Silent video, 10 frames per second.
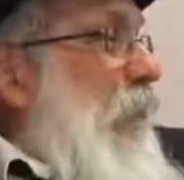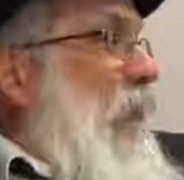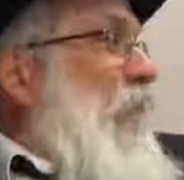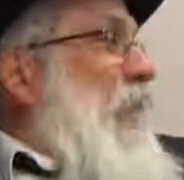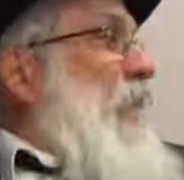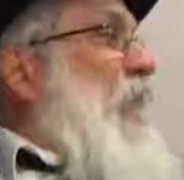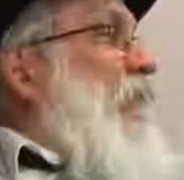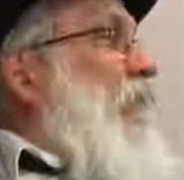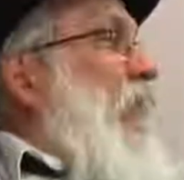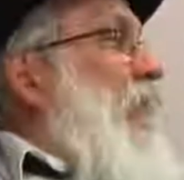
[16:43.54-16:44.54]
the water, there was
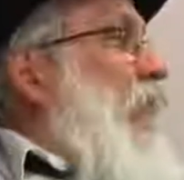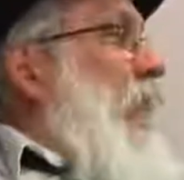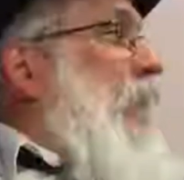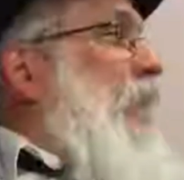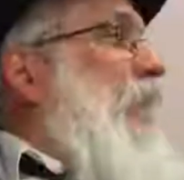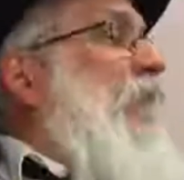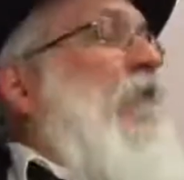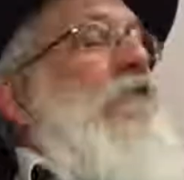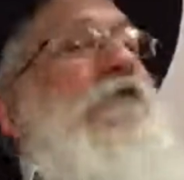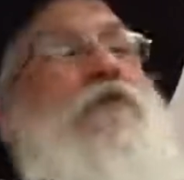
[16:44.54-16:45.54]
never eye in hara given
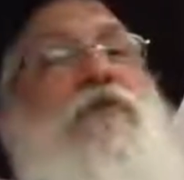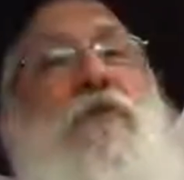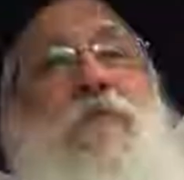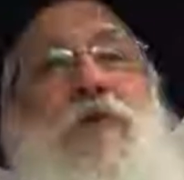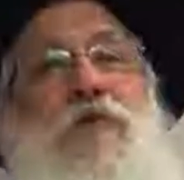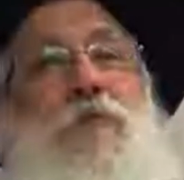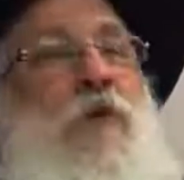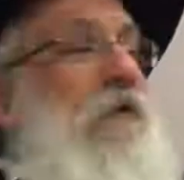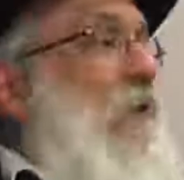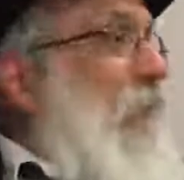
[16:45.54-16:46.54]
to the fish, so they
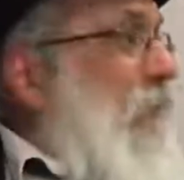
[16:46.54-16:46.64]
multiply a lot.